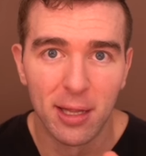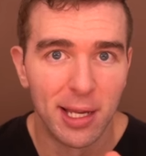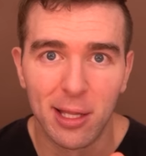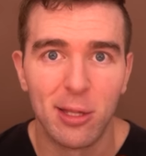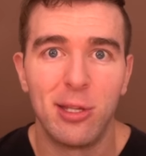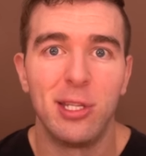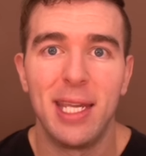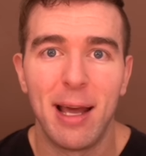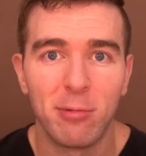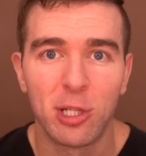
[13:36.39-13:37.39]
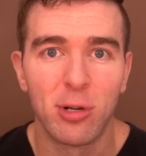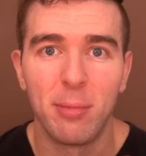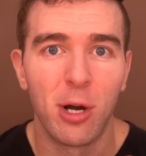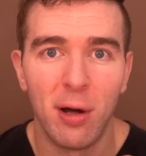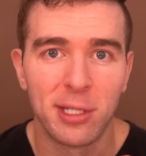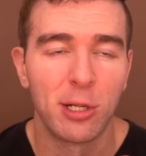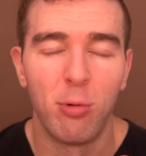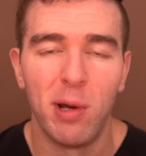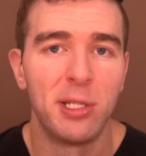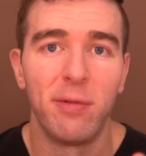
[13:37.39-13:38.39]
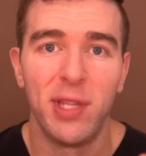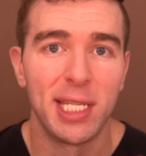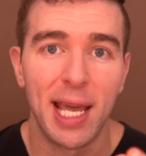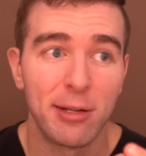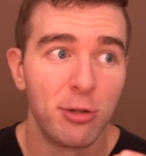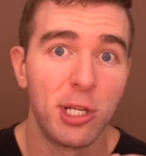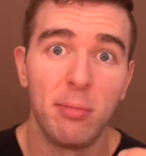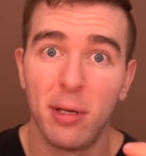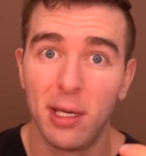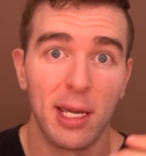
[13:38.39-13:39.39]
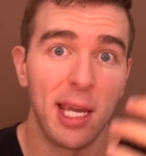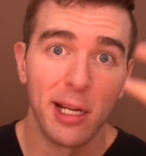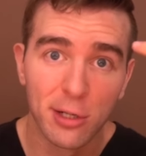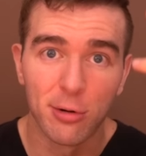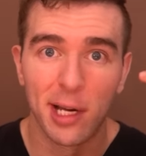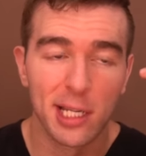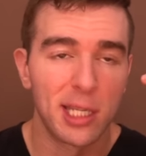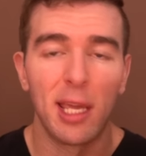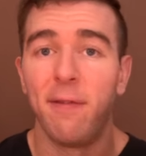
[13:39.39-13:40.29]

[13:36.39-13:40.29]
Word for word: Like, the downstream consequence of this estrogen being increased,